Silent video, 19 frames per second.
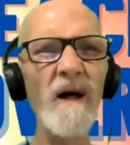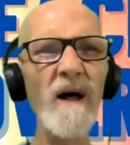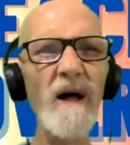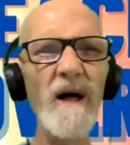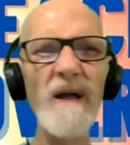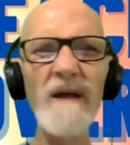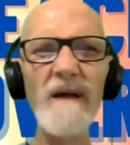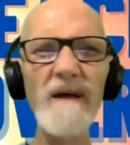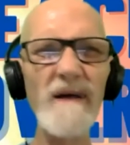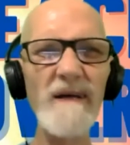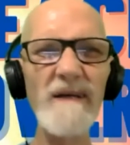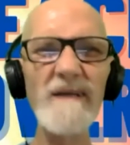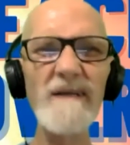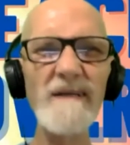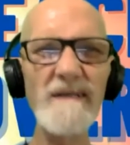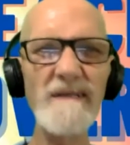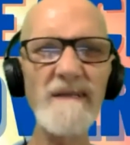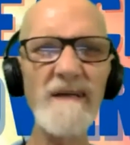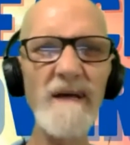And
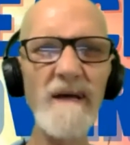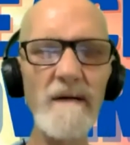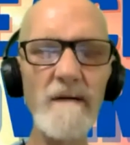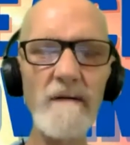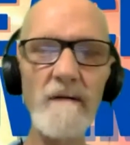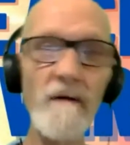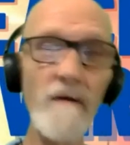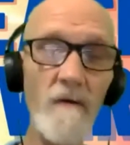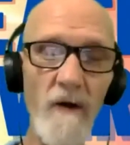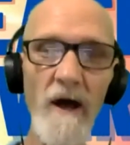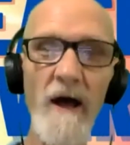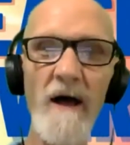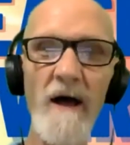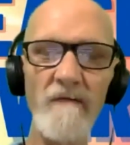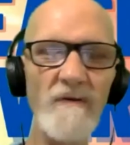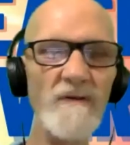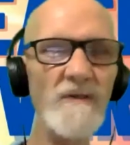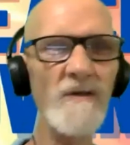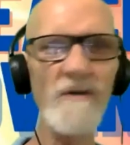it's like, no, I
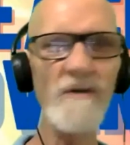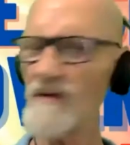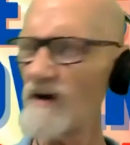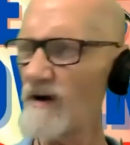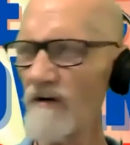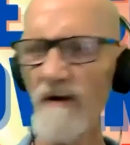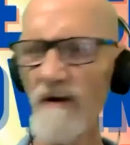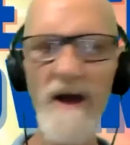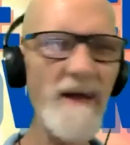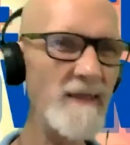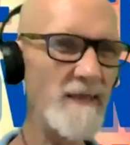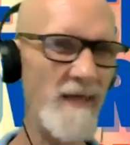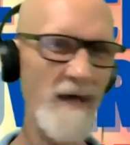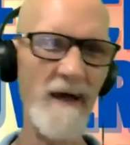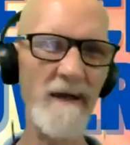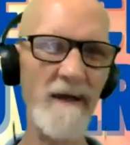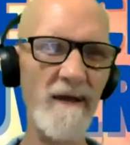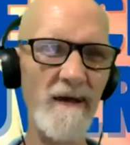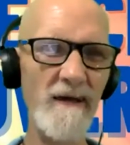haven't. She goes, all right,
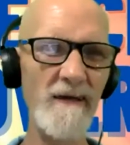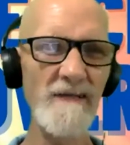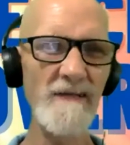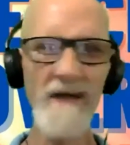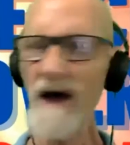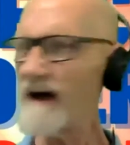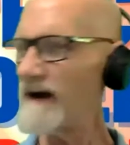then. It's